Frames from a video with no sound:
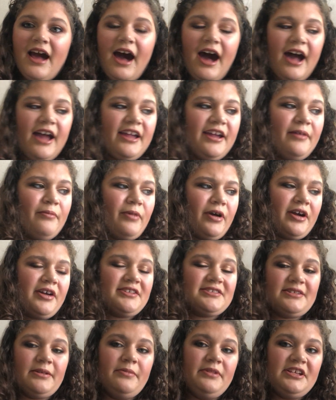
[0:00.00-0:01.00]
I am
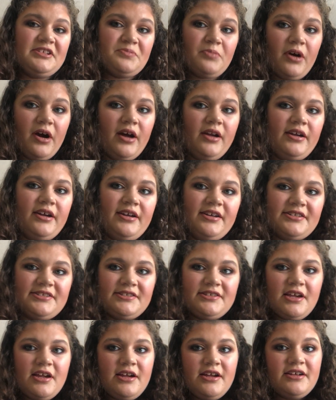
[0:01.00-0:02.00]
wearing some of these
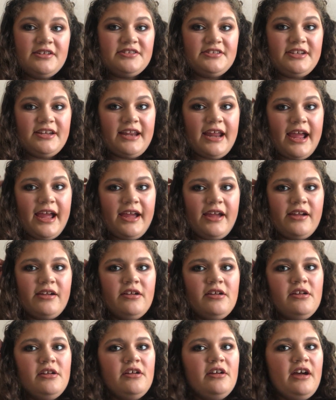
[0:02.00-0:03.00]
products today.
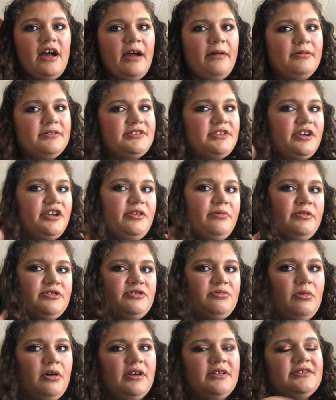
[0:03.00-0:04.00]
I will tell you
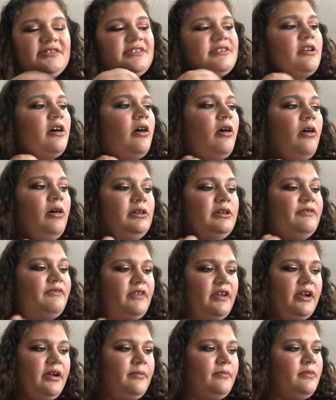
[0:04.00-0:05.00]
which ones, not all of
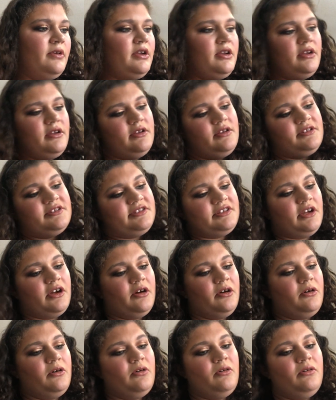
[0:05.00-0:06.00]
them.
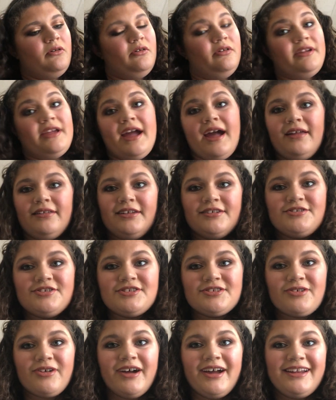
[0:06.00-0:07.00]
So yeah, let's
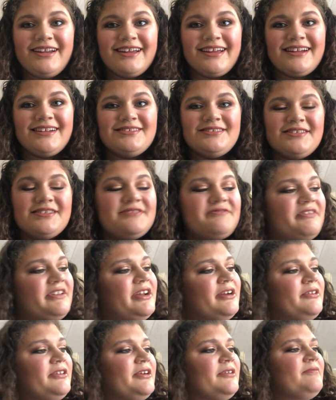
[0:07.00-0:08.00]
just go ahead and get into this
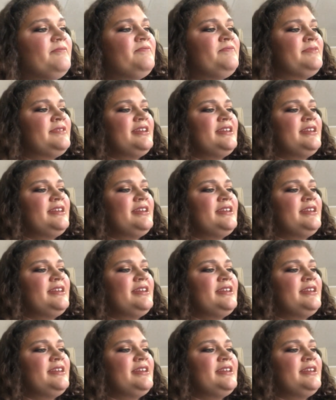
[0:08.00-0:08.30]
video though.